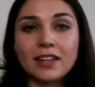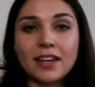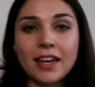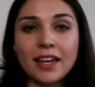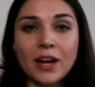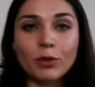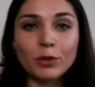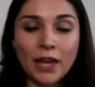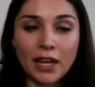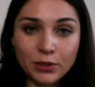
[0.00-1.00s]
and I will be
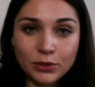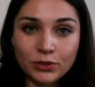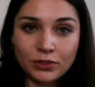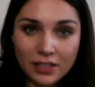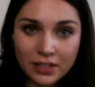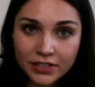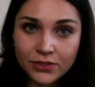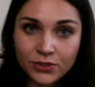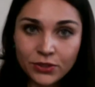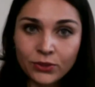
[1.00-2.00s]
able to deliver it
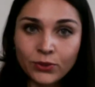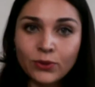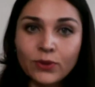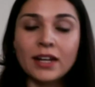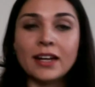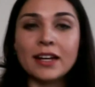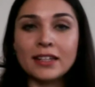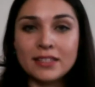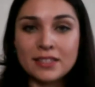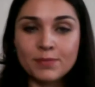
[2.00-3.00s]
to you
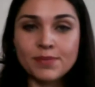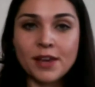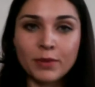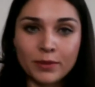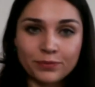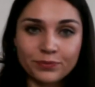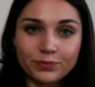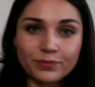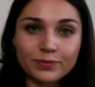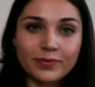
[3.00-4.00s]
in September.
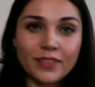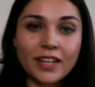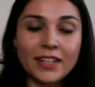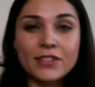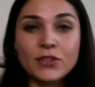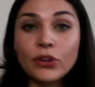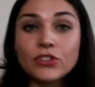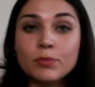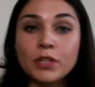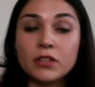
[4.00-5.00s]
It is going to
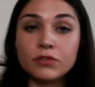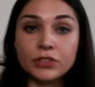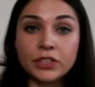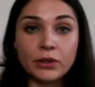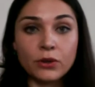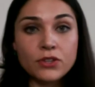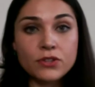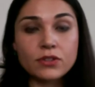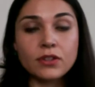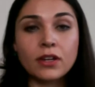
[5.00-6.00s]
be a free
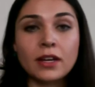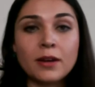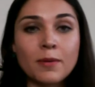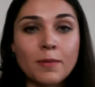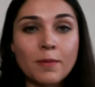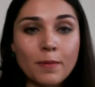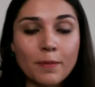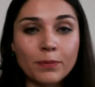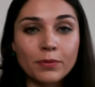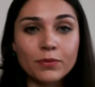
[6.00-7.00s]
course
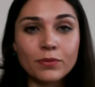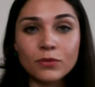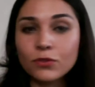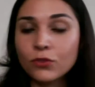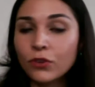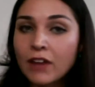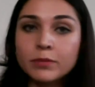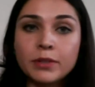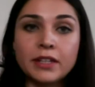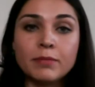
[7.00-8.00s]
for
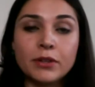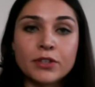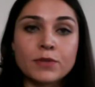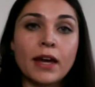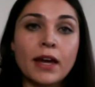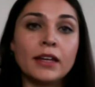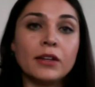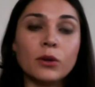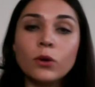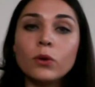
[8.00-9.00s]
everybody, because
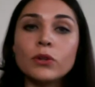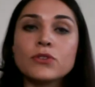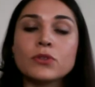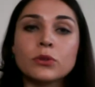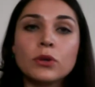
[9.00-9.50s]
my goal is to